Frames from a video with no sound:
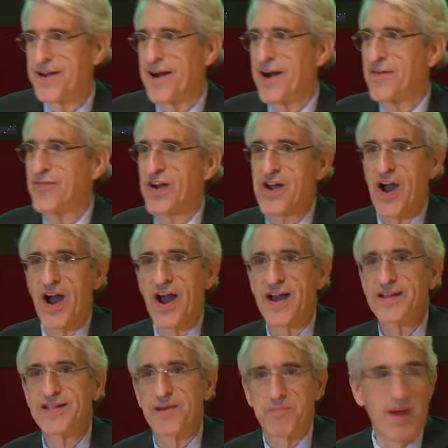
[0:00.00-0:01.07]
of a
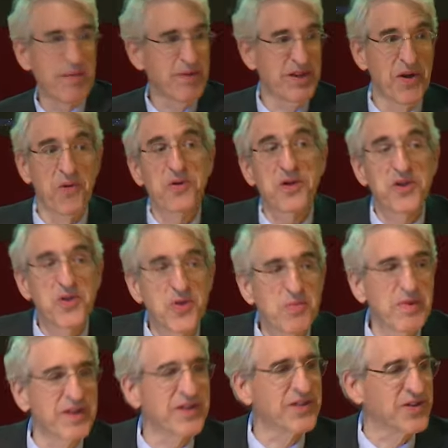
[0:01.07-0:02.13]
kind that maybe no
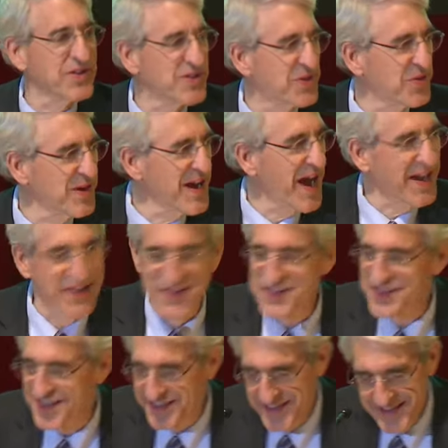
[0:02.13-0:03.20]
human could
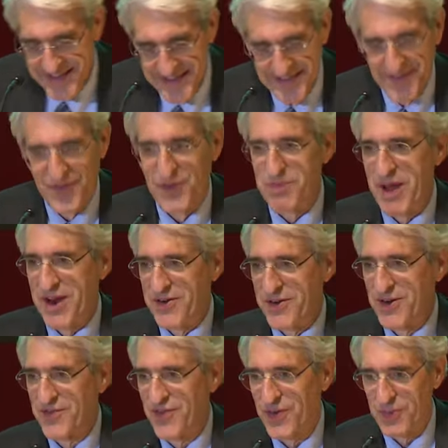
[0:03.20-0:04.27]
create, for
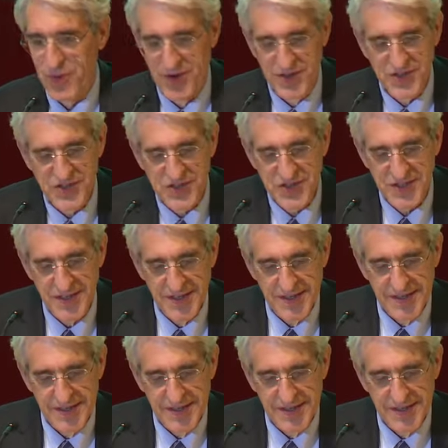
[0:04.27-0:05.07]
better or for worse,